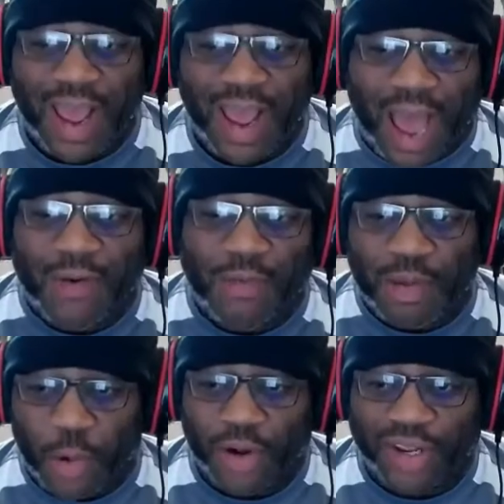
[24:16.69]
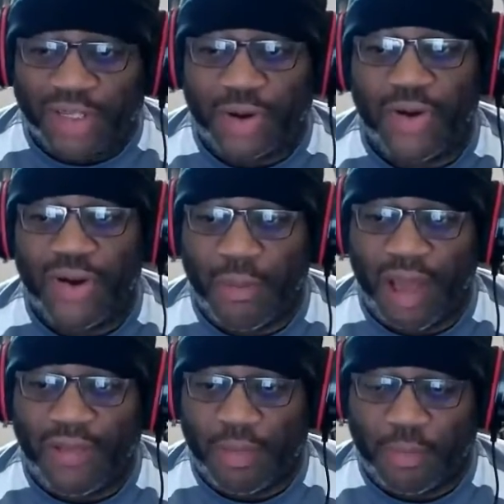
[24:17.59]
I would be more concerned
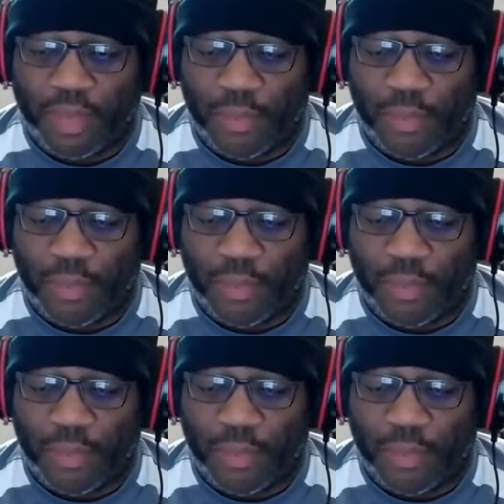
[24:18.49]
about the